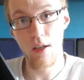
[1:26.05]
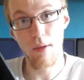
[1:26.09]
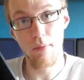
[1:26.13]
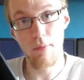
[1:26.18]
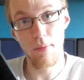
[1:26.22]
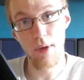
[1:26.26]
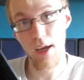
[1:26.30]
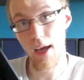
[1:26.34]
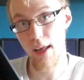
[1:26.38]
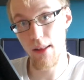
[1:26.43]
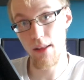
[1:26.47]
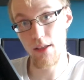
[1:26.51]

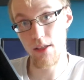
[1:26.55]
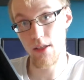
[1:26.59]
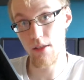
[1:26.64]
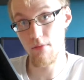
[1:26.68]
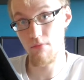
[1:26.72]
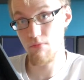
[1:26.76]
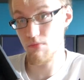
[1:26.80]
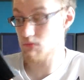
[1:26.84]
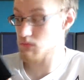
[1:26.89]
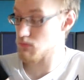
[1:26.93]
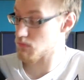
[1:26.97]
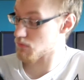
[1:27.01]
But yeah, this is
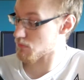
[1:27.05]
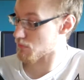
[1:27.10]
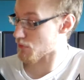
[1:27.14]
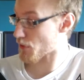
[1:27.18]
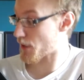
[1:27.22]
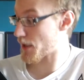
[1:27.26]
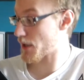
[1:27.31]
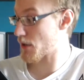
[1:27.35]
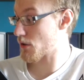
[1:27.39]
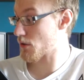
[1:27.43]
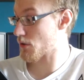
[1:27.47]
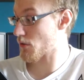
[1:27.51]

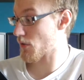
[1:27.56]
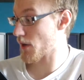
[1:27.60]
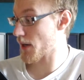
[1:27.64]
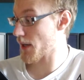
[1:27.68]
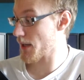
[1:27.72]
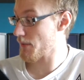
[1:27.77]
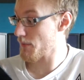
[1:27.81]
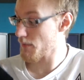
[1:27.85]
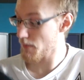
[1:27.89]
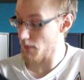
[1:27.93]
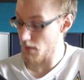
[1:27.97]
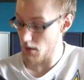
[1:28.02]
pretty good already.
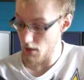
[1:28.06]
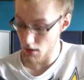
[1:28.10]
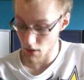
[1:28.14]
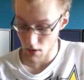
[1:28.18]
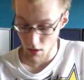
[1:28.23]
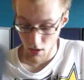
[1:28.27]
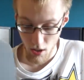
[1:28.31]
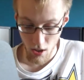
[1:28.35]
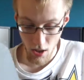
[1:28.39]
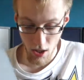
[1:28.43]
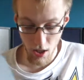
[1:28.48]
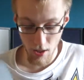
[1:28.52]

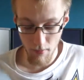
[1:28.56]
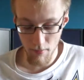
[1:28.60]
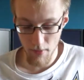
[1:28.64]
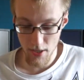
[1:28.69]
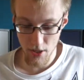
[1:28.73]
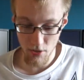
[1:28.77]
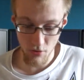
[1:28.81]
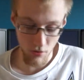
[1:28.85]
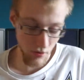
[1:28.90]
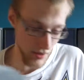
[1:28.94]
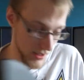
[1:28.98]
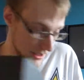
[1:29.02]

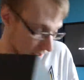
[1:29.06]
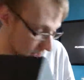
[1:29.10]
This already